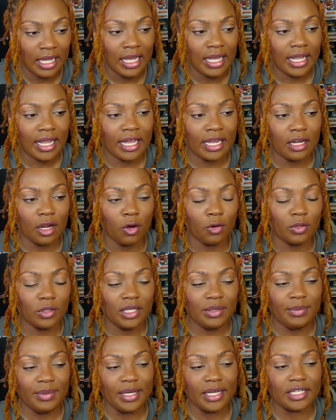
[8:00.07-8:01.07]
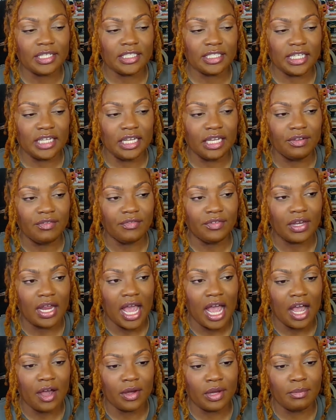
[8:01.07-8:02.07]
can only be achieved
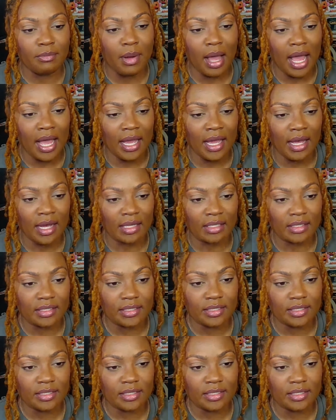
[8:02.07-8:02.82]
now and by us.